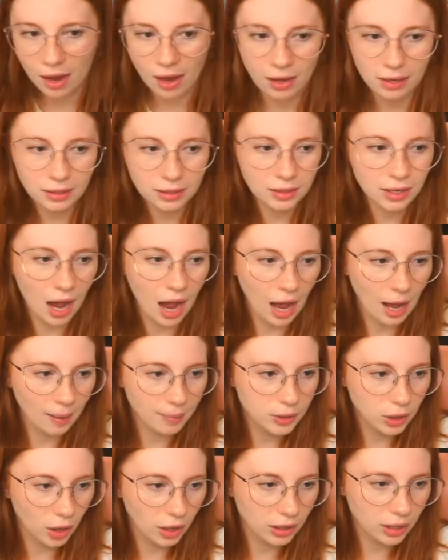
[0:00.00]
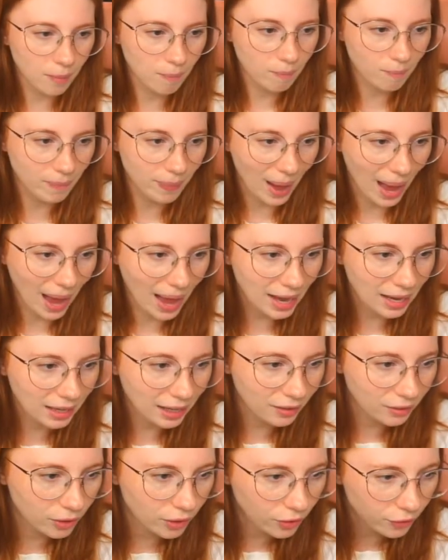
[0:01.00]
knobs on the back. I
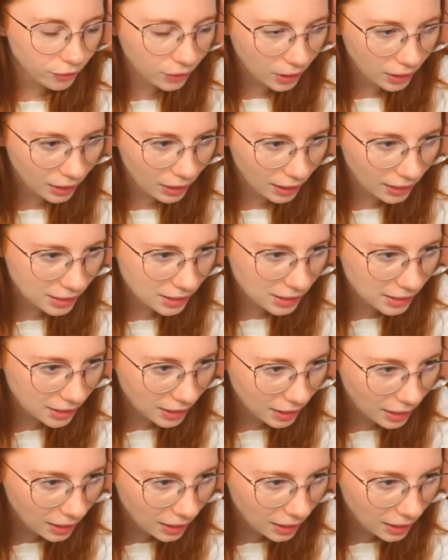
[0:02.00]
don't know if you can kind of see.